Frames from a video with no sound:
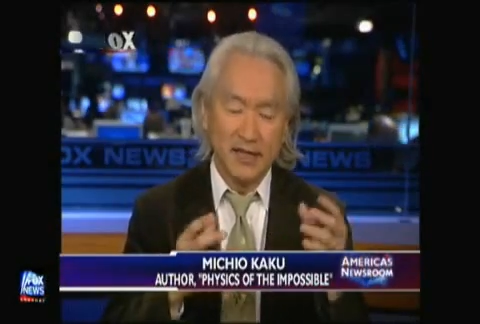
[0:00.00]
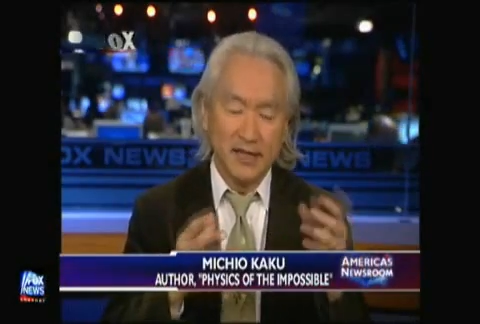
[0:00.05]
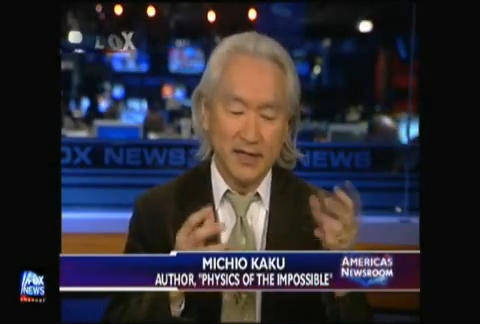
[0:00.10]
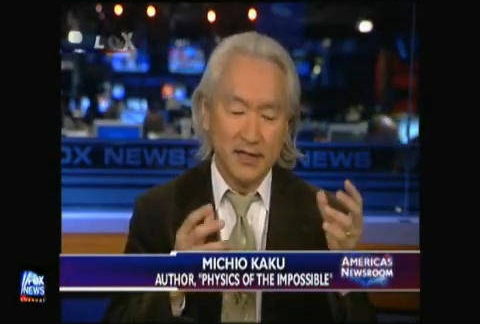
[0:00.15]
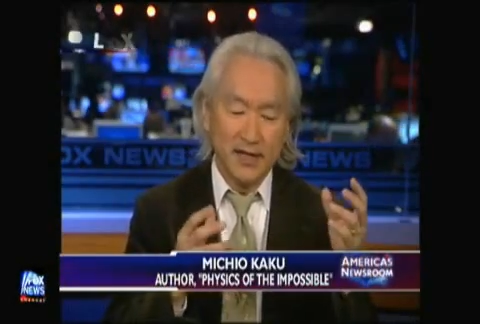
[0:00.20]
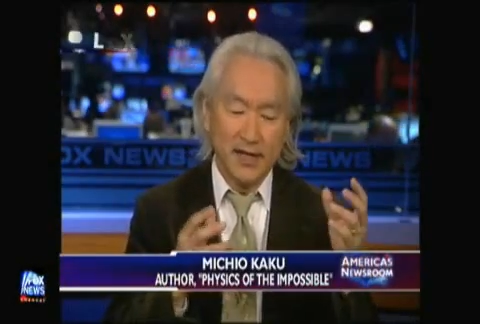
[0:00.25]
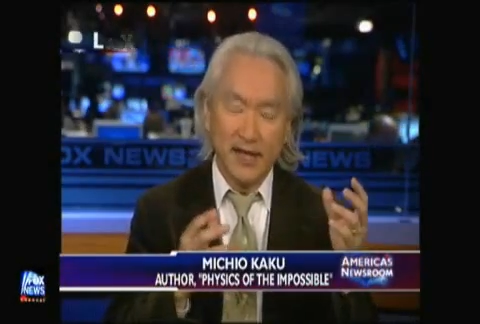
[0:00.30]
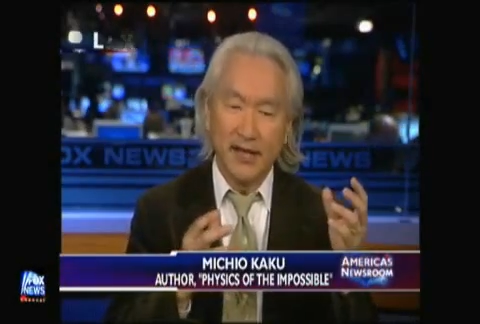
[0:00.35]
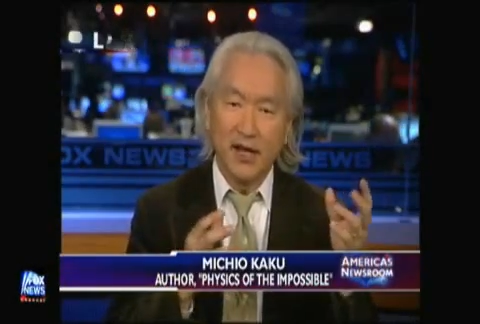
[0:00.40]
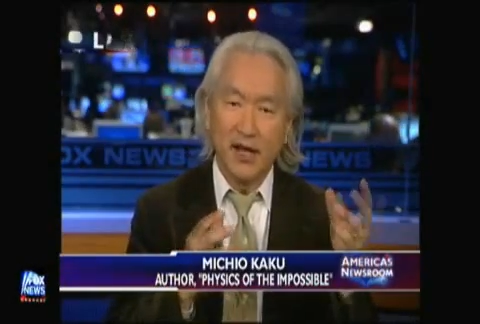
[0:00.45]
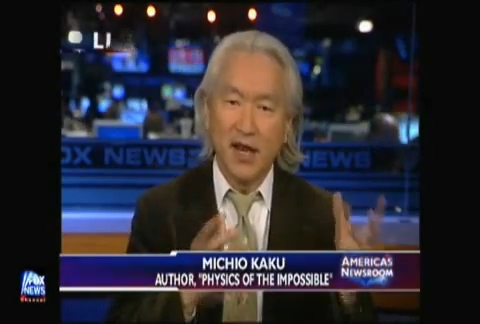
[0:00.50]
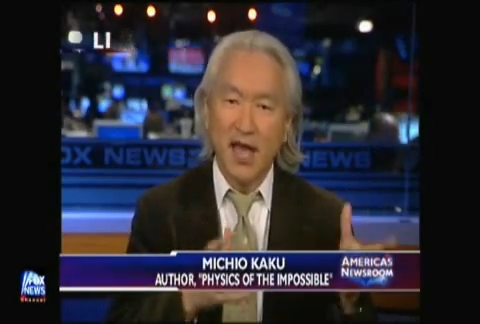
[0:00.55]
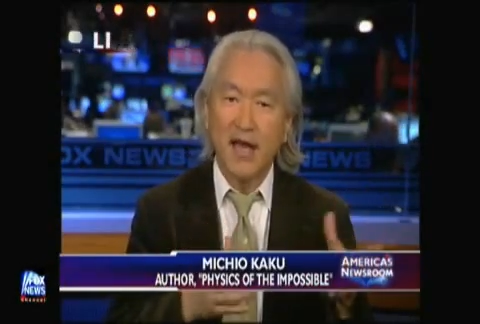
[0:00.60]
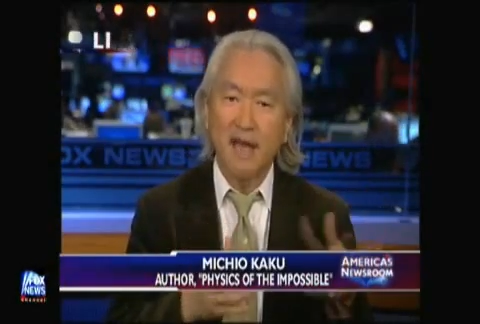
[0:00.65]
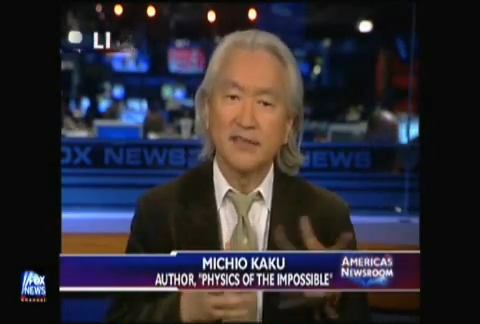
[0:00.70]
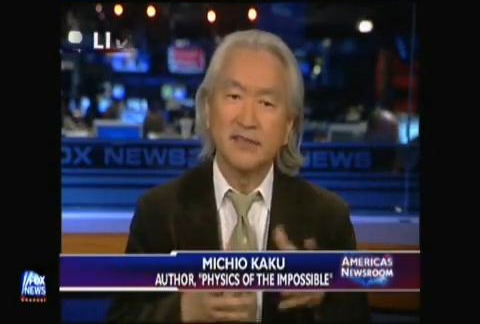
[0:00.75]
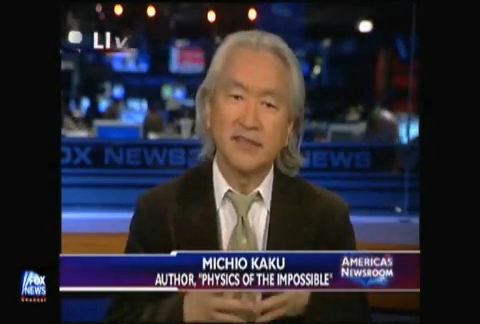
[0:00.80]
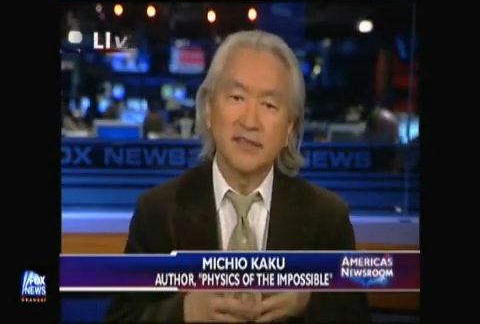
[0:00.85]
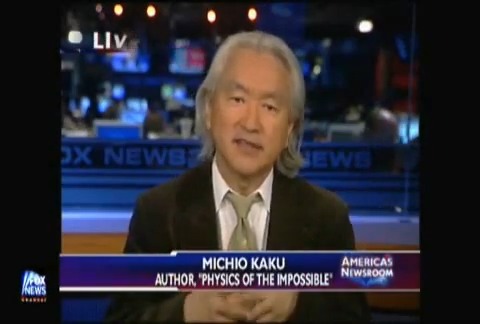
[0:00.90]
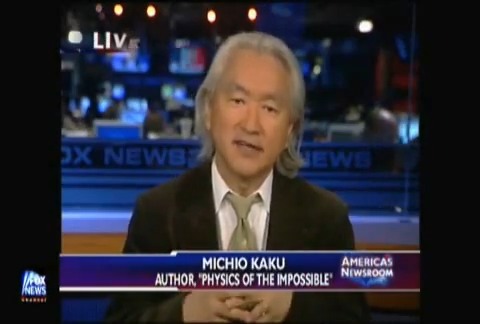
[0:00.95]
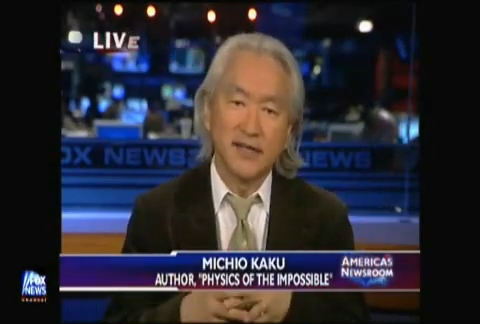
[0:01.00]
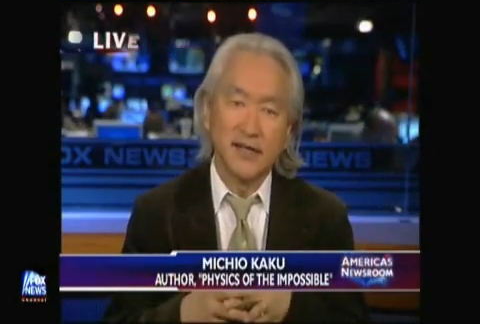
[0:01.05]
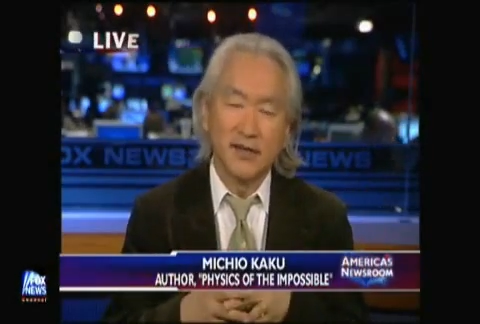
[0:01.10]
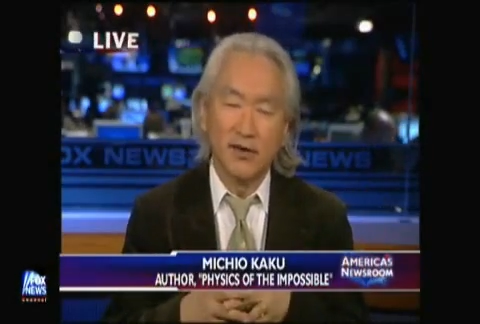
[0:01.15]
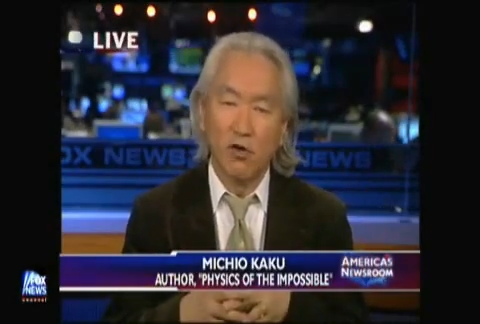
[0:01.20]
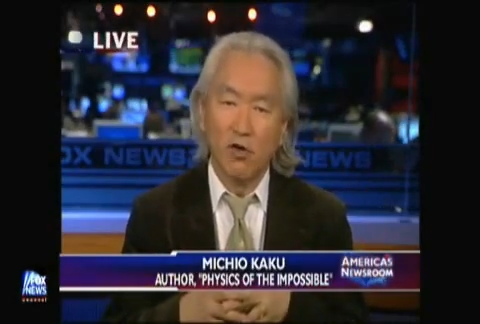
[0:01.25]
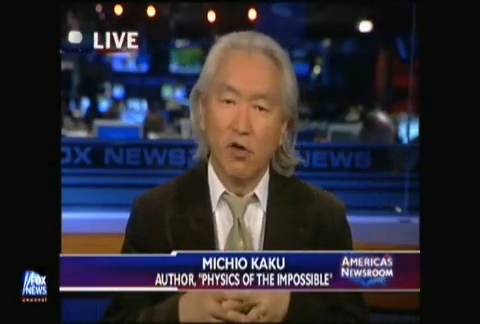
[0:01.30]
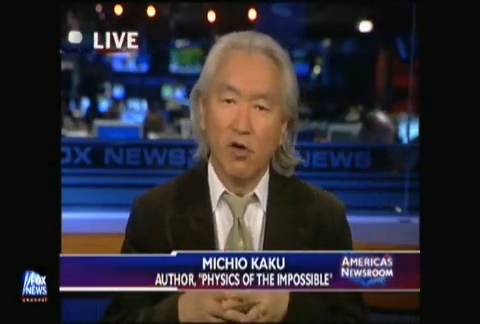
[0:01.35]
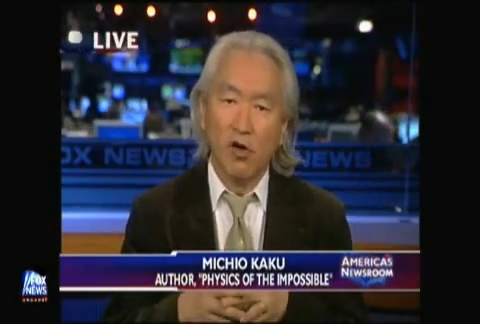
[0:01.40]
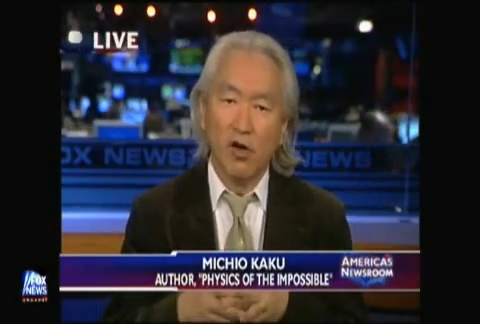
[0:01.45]
in
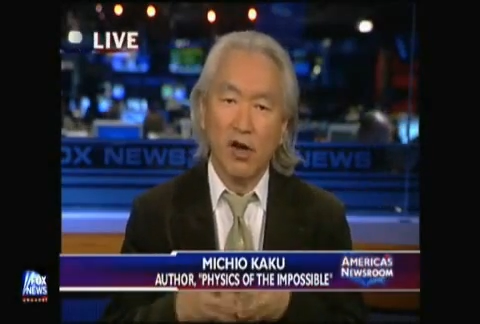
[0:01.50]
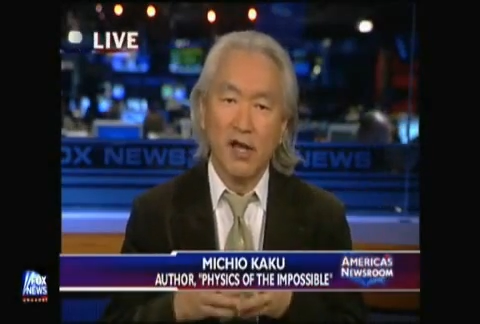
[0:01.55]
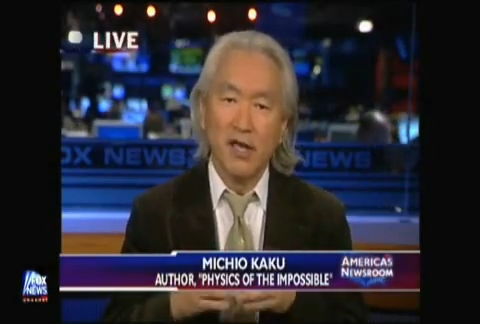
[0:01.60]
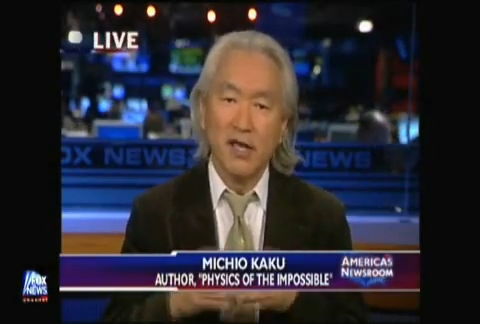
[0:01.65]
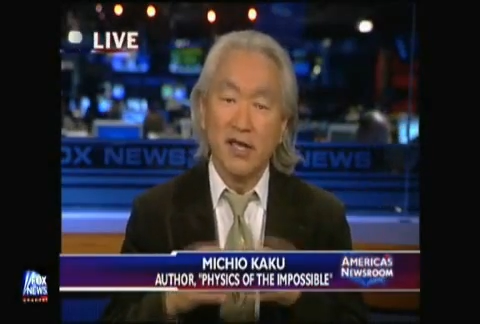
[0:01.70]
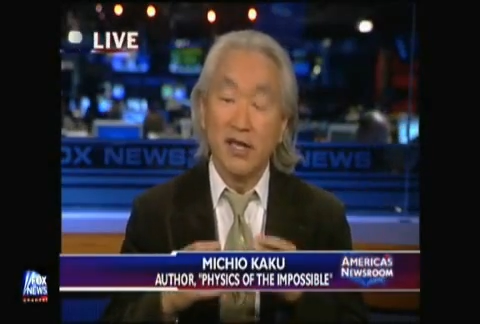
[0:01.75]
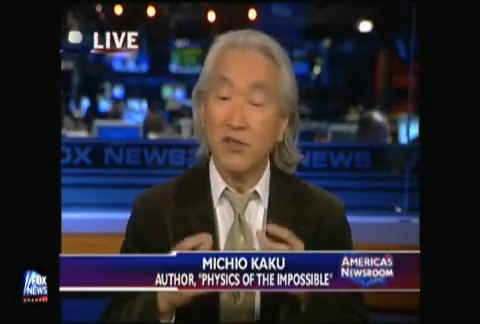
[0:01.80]
Alaska or